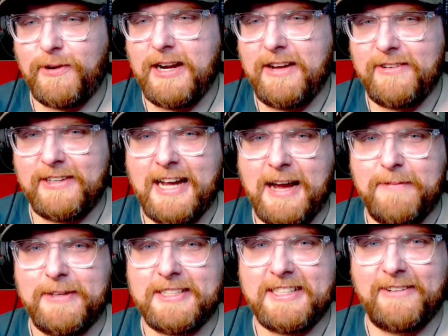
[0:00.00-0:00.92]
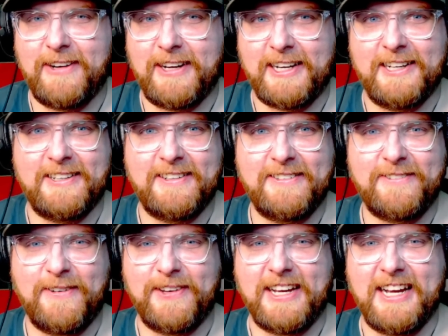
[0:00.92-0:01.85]
out in the comments, I reckon,
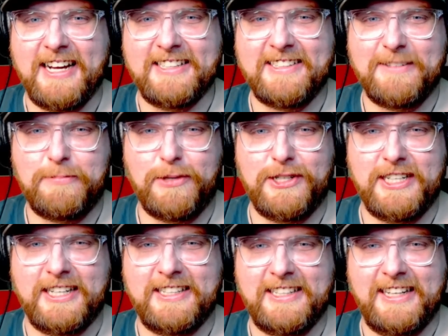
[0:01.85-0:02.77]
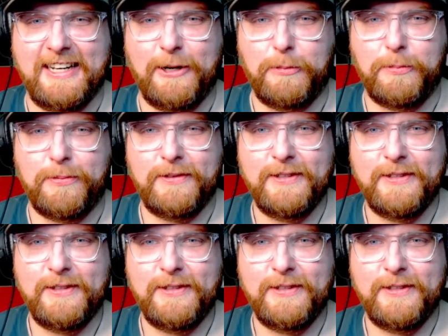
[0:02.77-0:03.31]
from you guys. Appreciate the help.